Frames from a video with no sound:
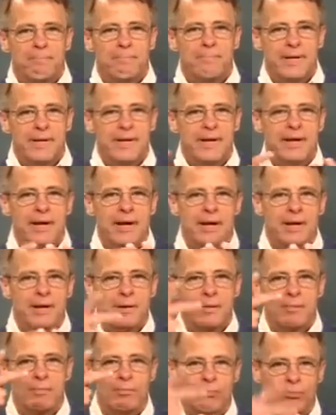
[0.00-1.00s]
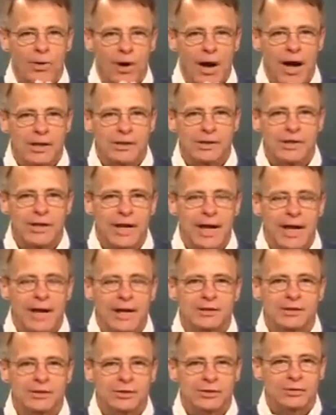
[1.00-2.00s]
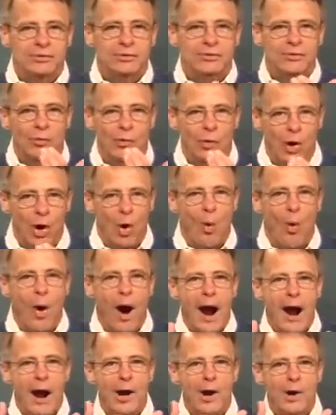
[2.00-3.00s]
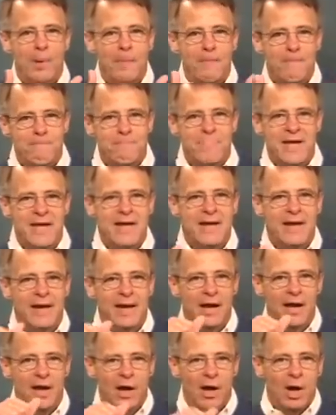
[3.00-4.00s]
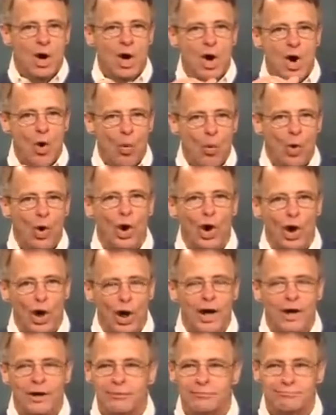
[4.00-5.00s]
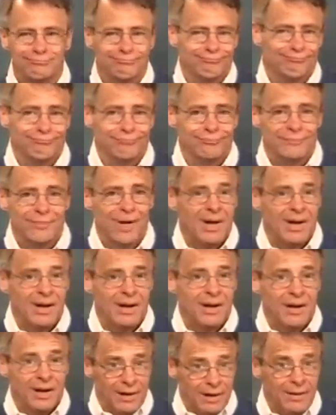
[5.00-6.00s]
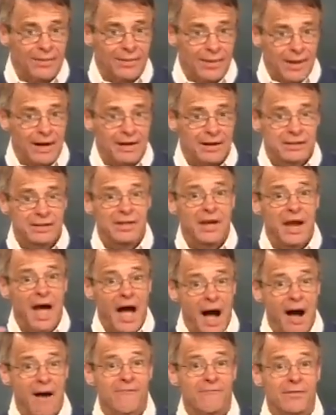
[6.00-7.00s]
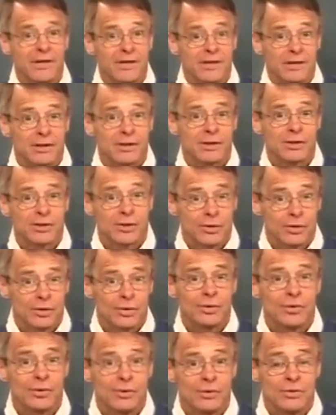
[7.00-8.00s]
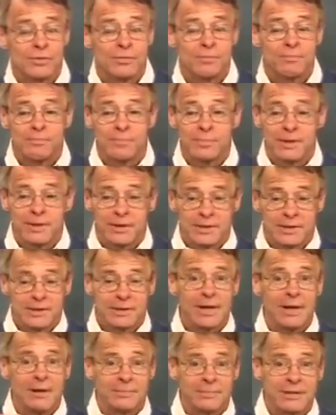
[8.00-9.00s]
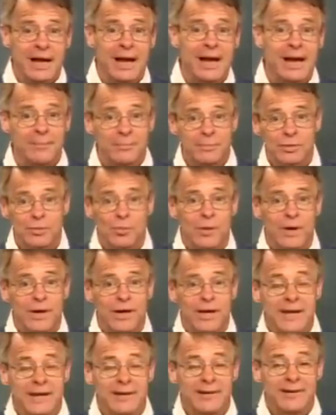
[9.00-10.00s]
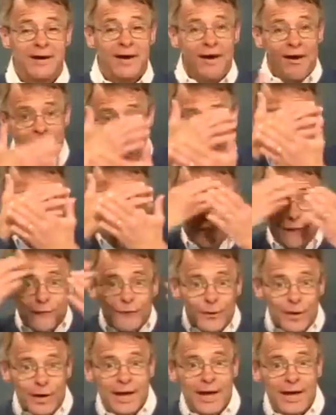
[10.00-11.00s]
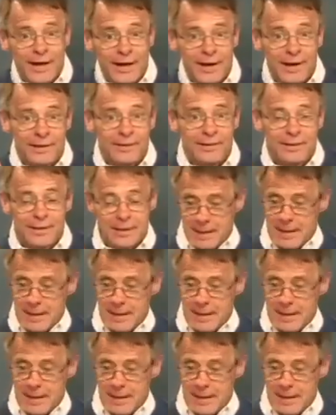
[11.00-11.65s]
Big projects require big work. That is an obvious truth, but sometimes we forget it.